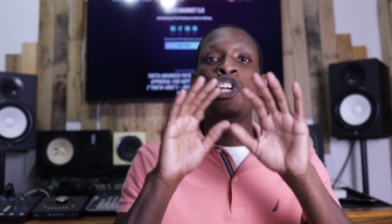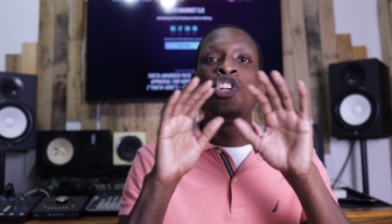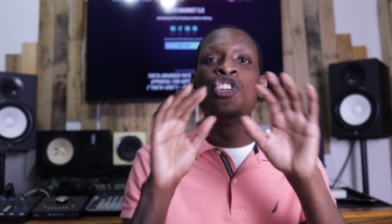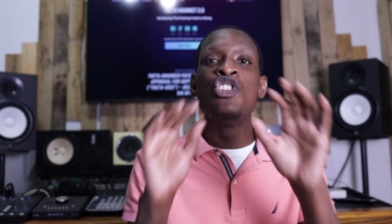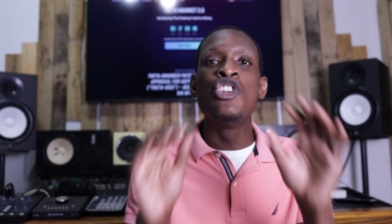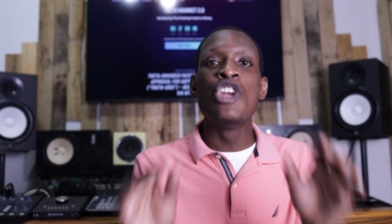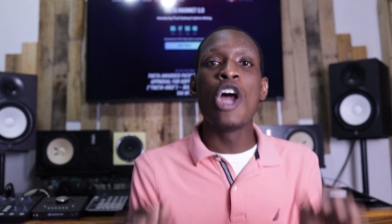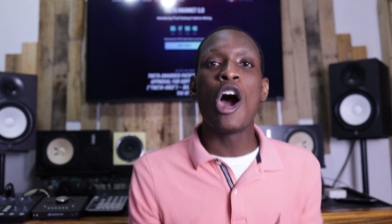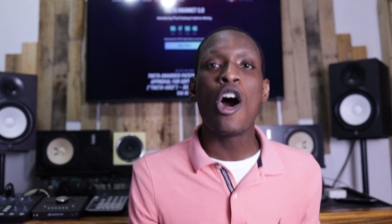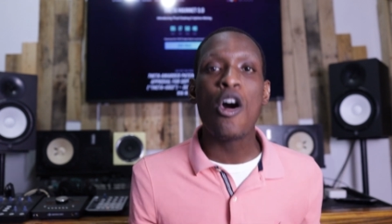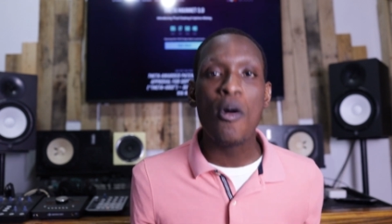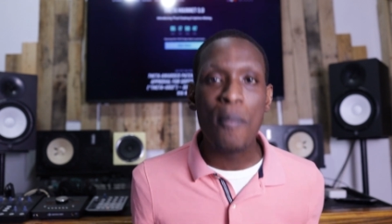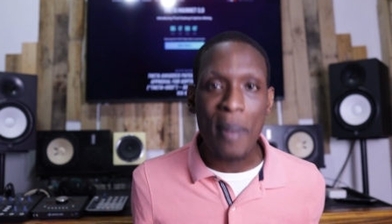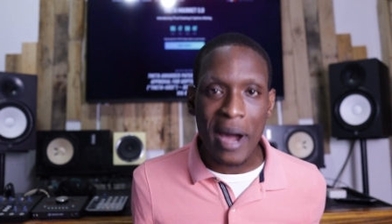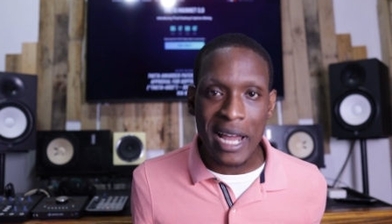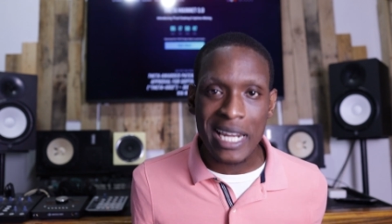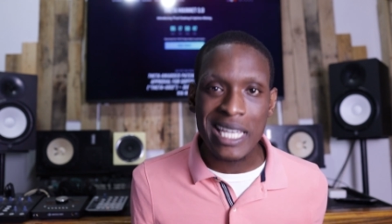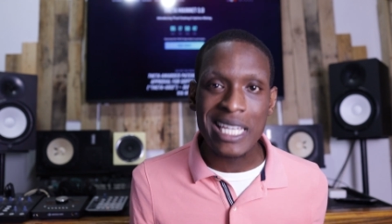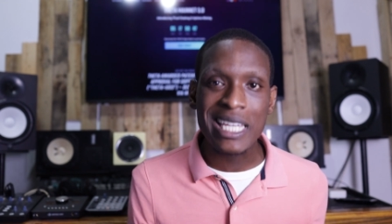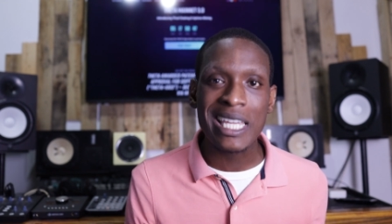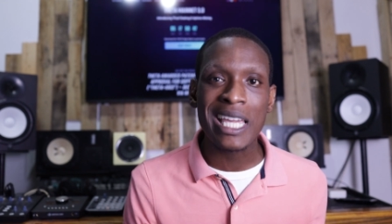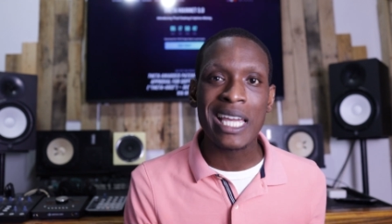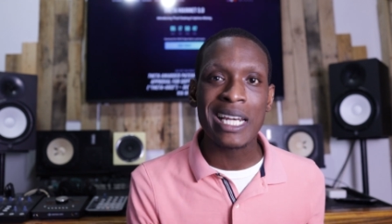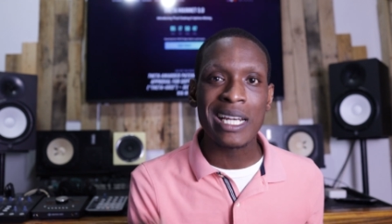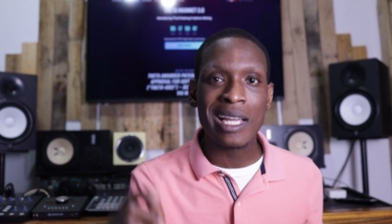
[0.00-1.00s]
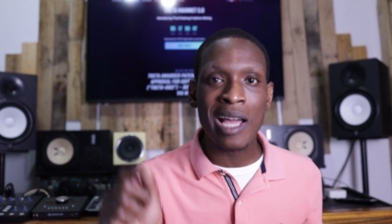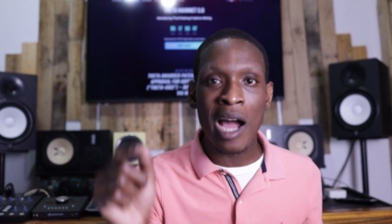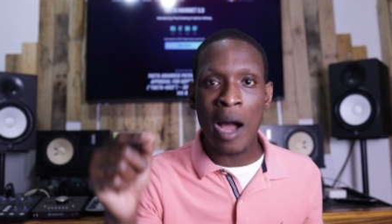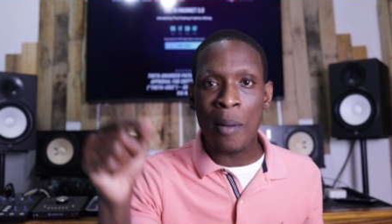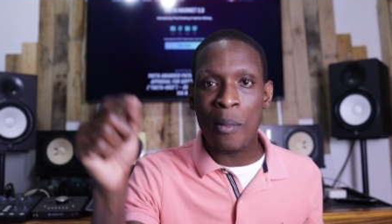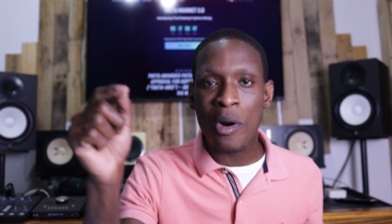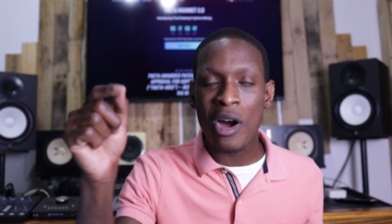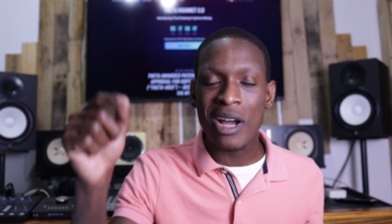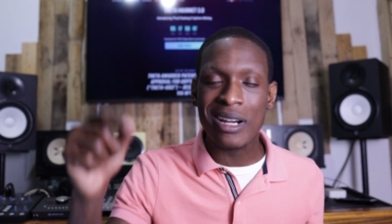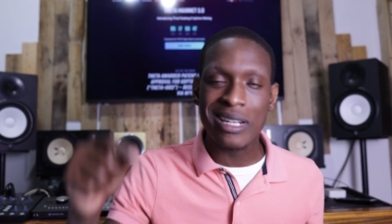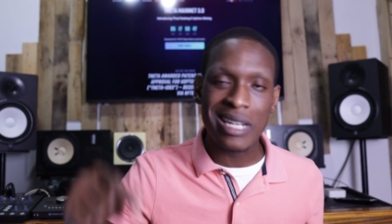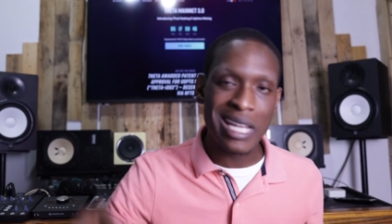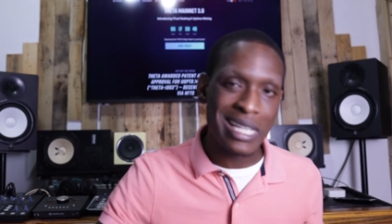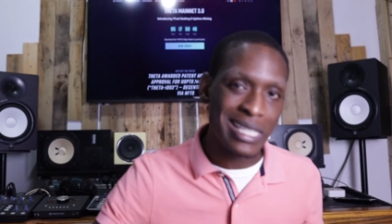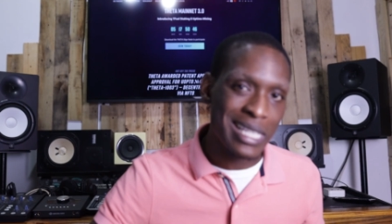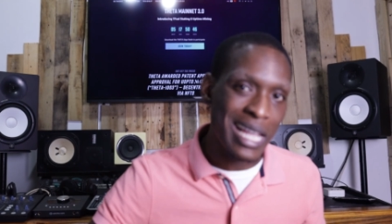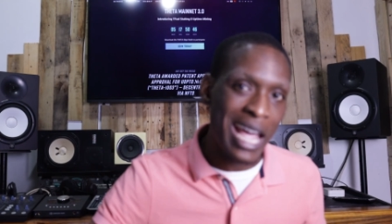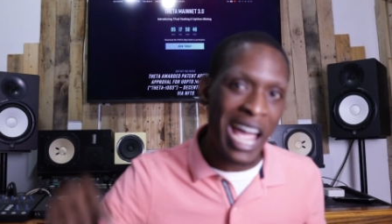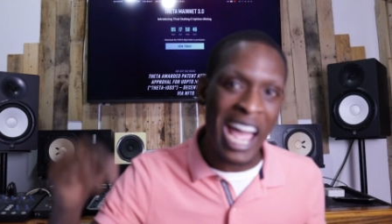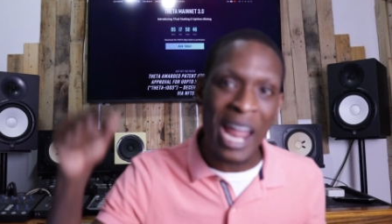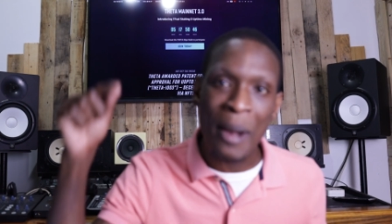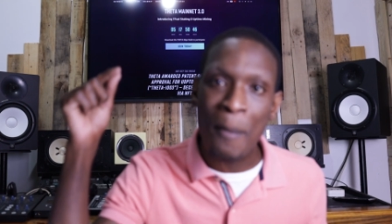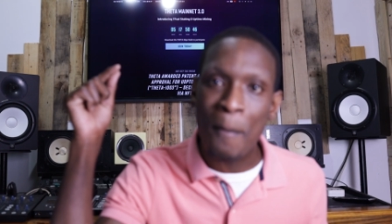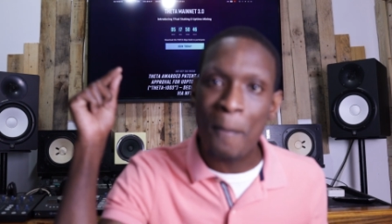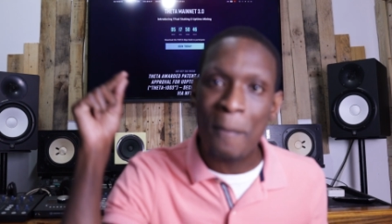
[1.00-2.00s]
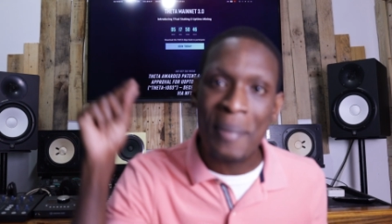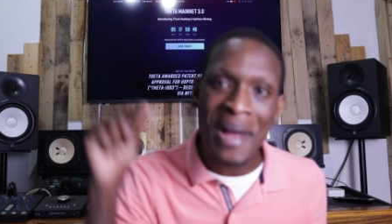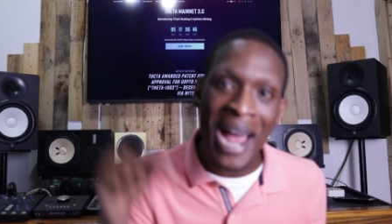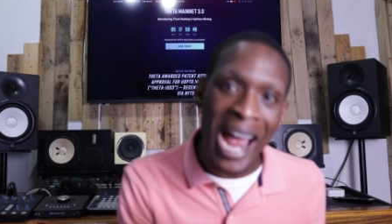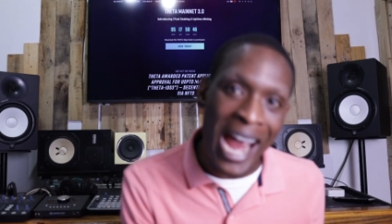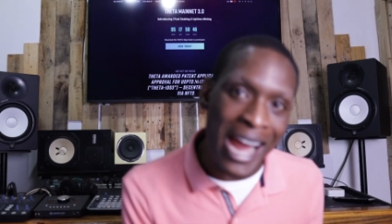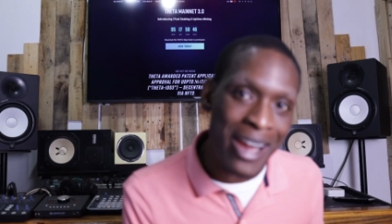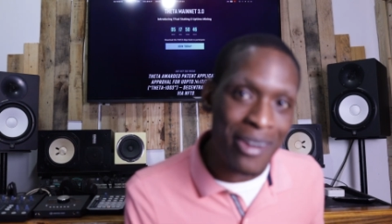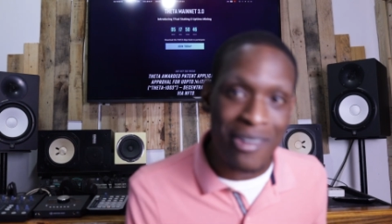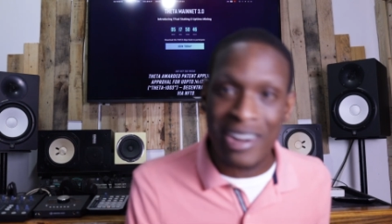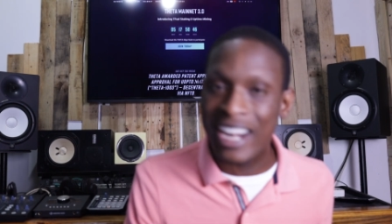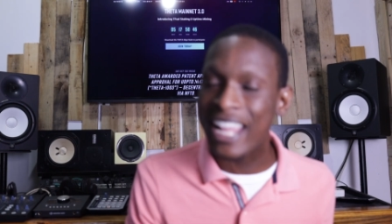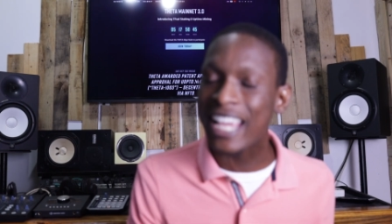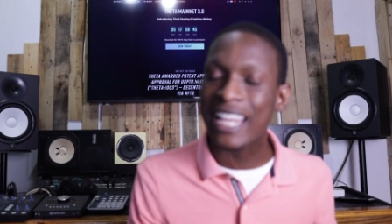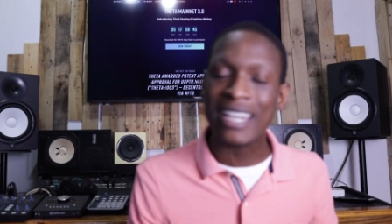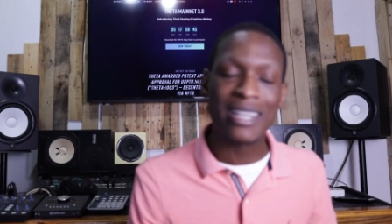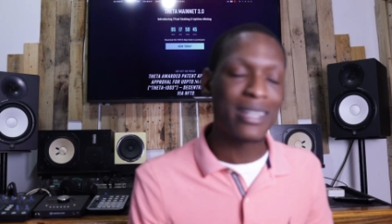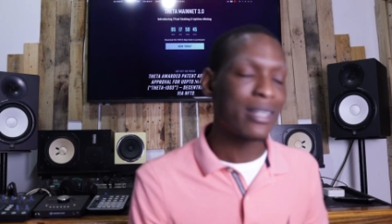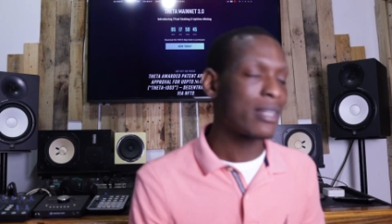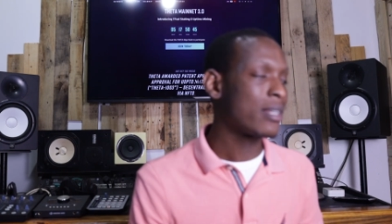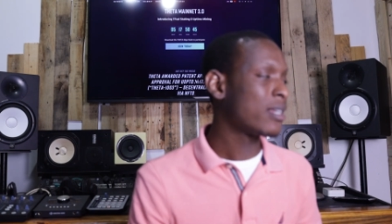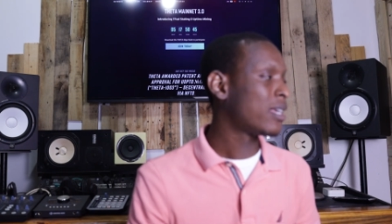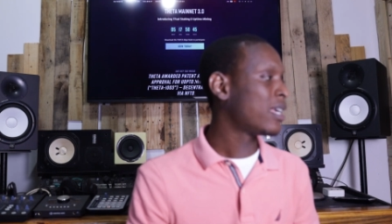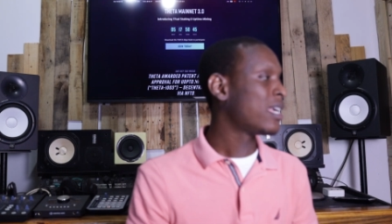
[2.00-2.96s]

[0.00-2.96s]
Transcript: nobody can come on this and pirate it.